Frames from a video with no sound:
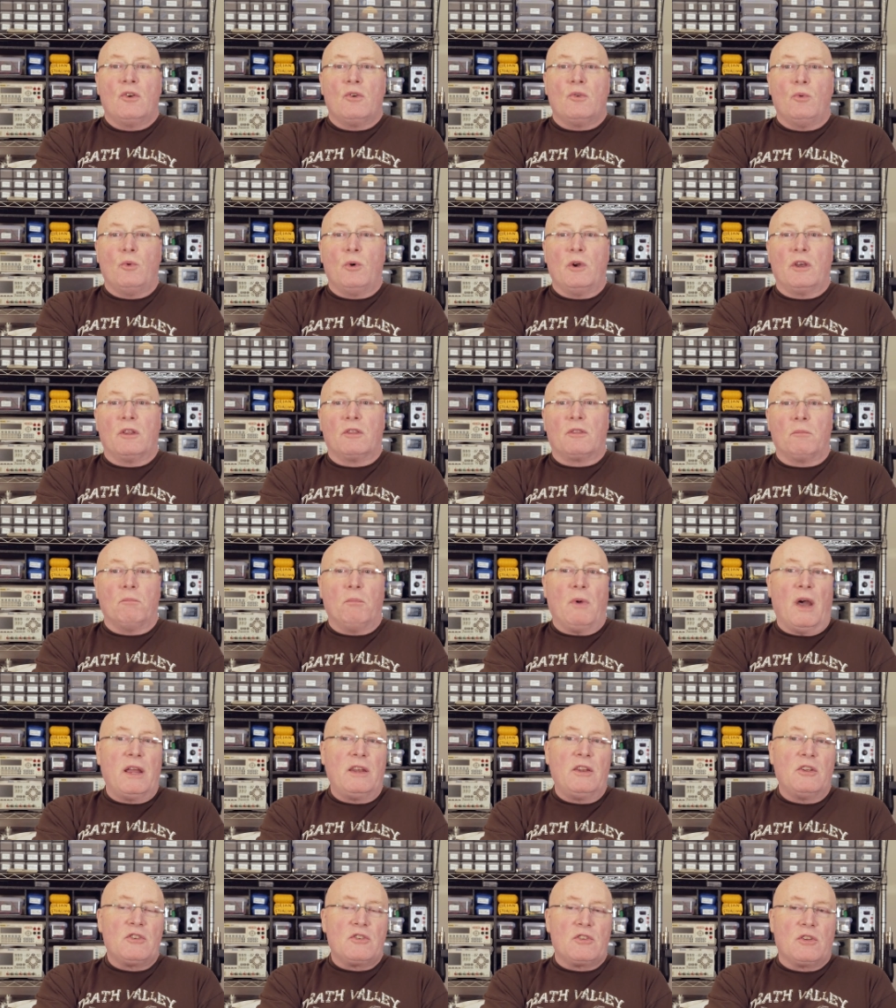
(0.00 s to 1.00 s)
with
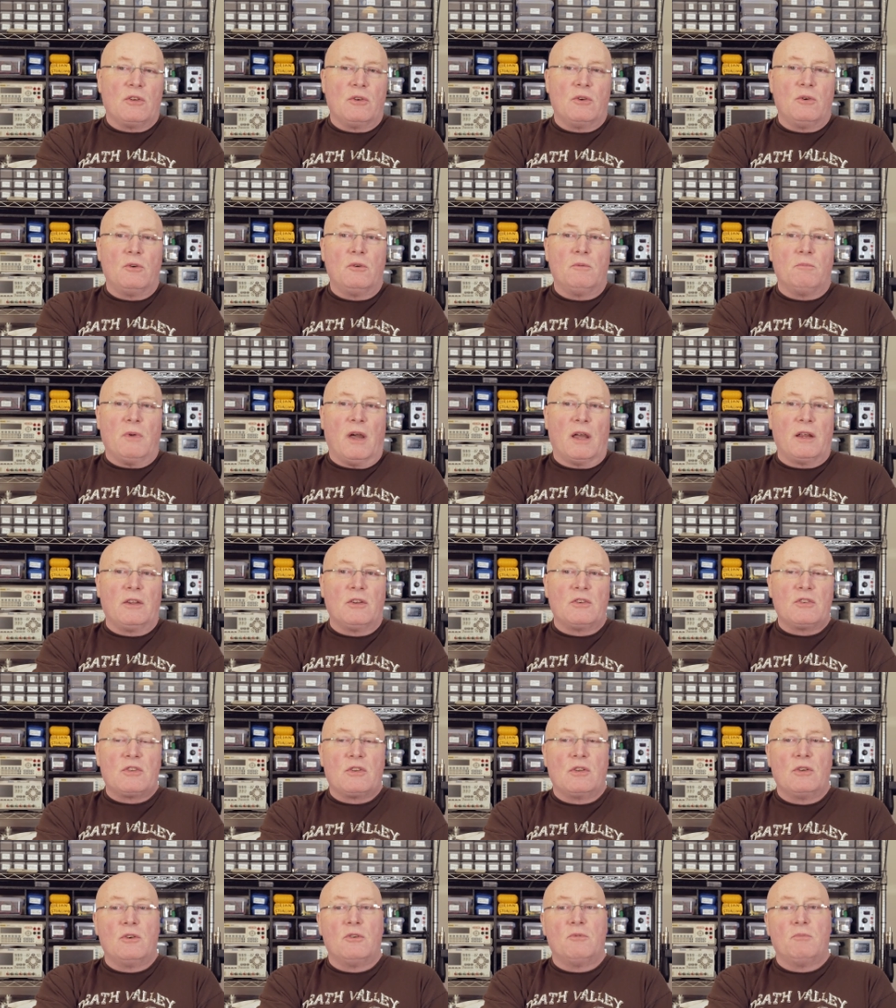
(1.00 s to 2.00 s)
-2,
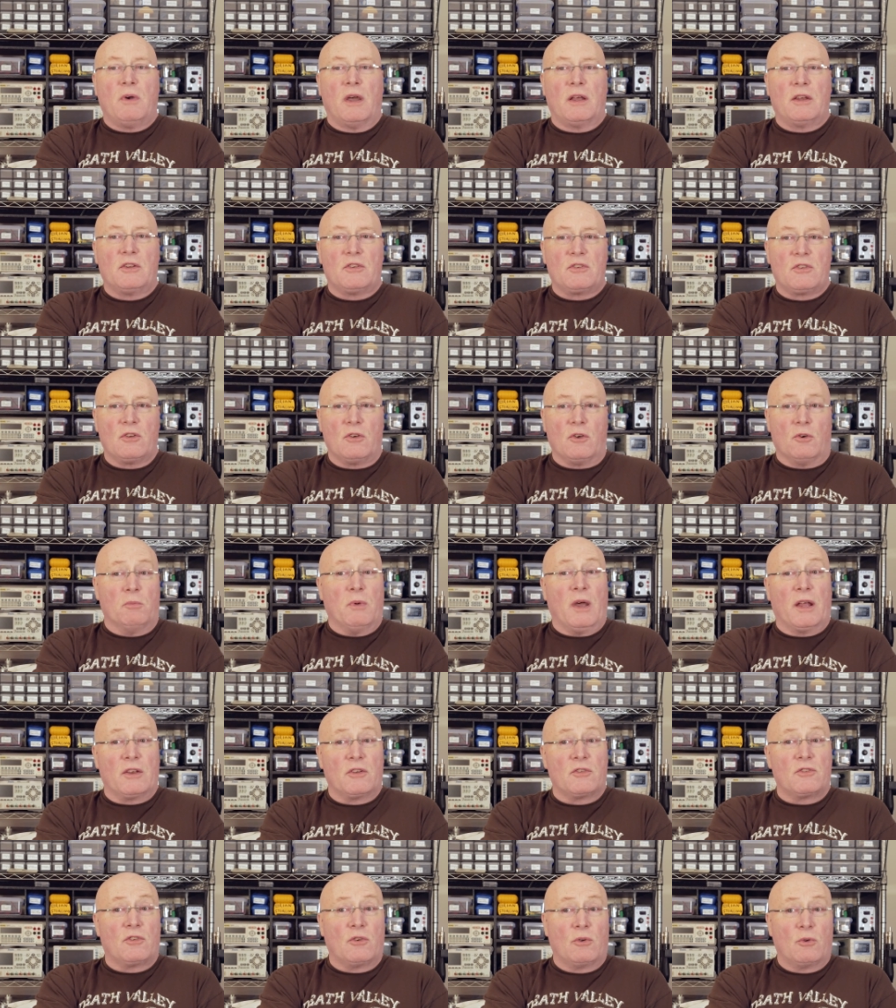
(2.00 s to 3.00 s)
-2, -2,
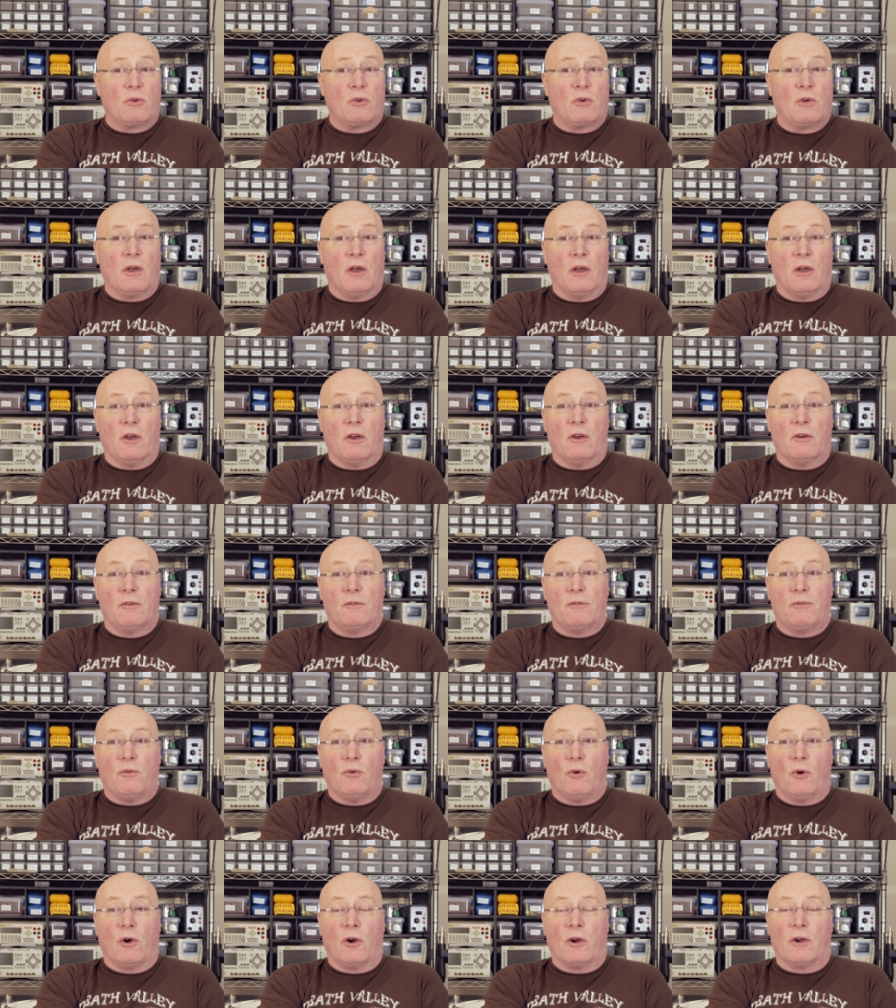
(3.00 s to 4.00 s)
-2
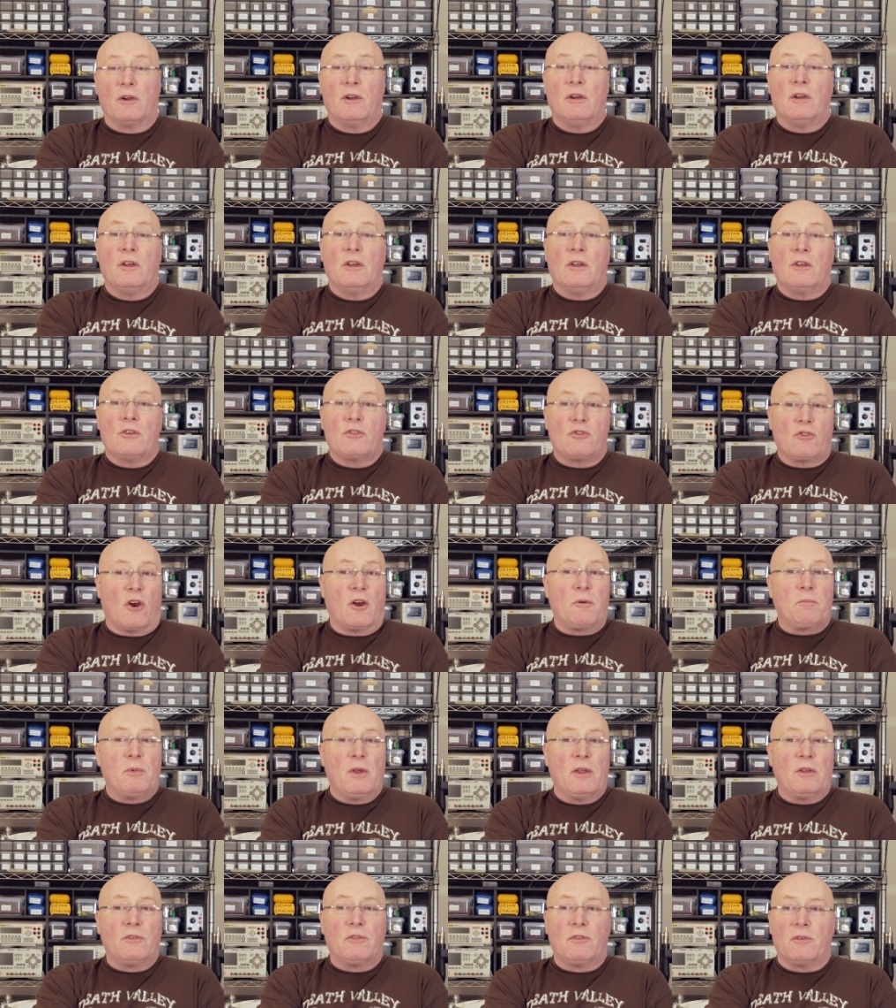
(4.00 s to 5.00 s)
for
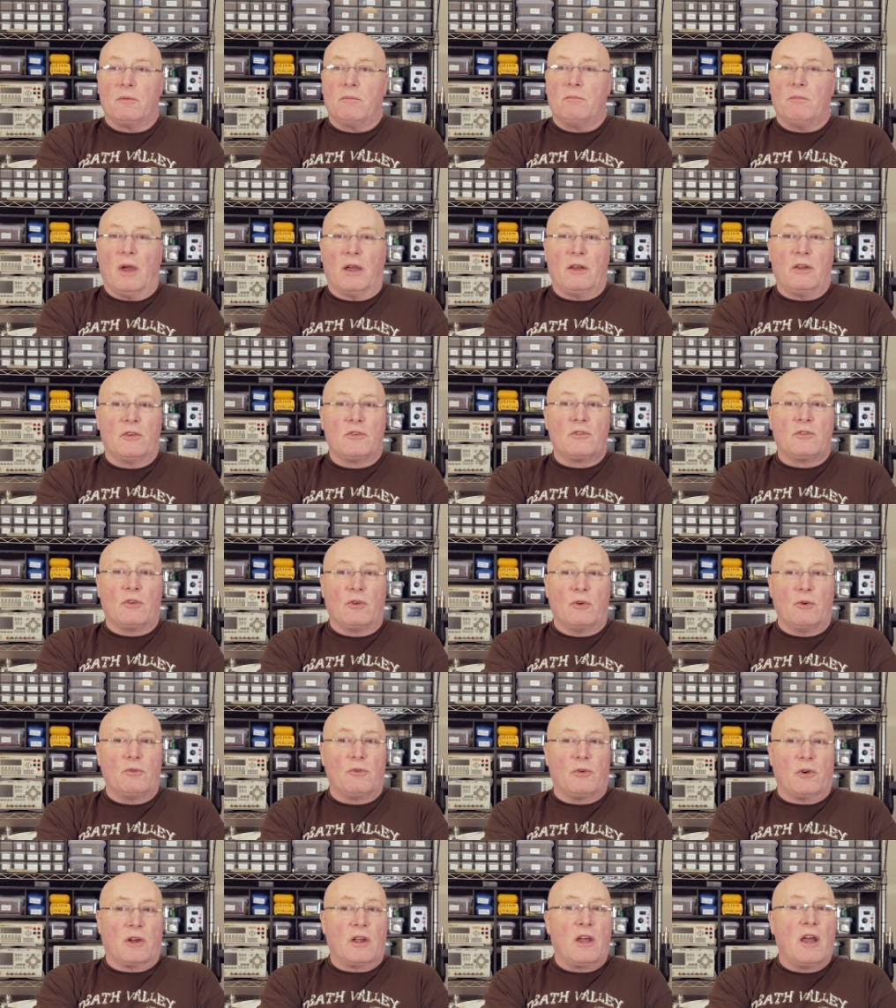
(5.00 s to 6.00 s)
sharpness, -2
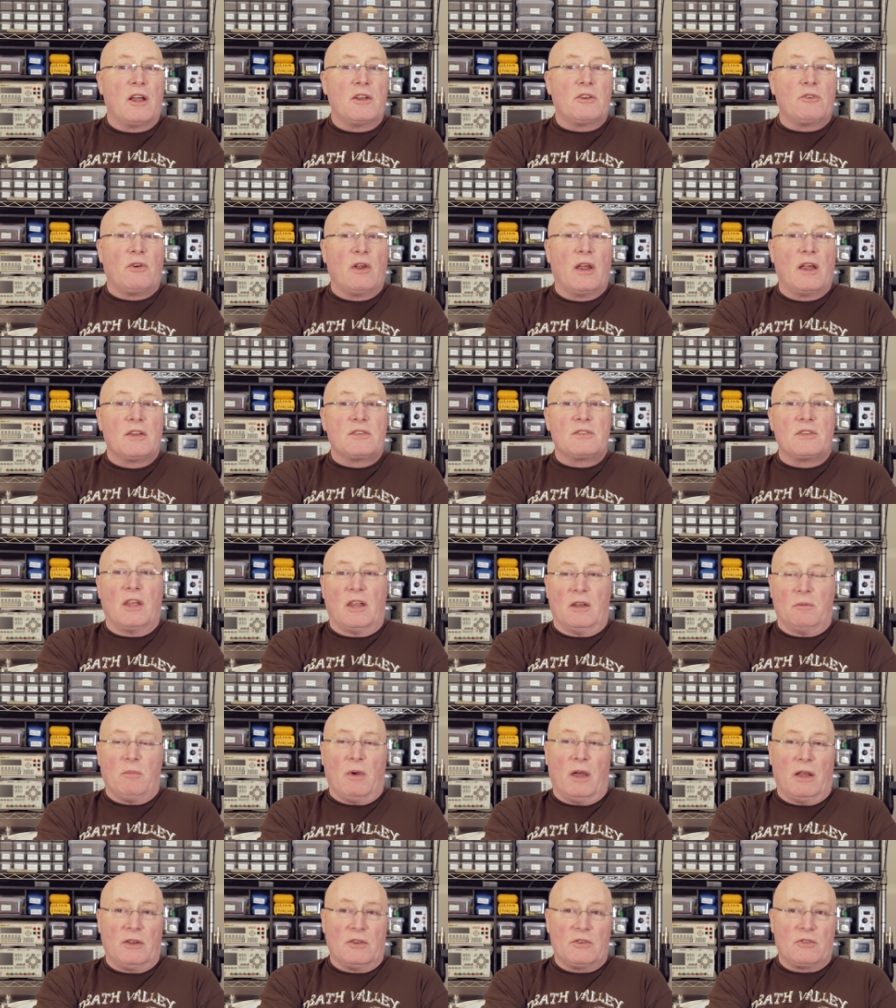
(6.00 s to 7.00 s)
for contrast, and
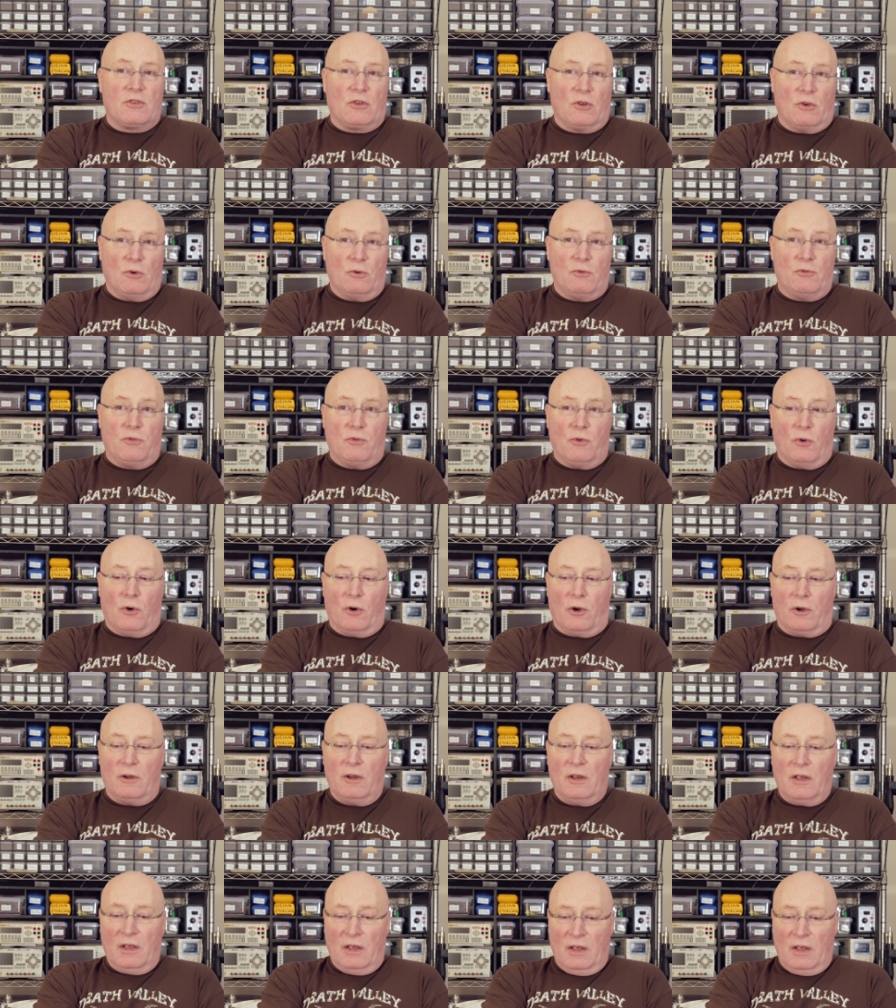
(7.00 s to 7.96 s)
-2 for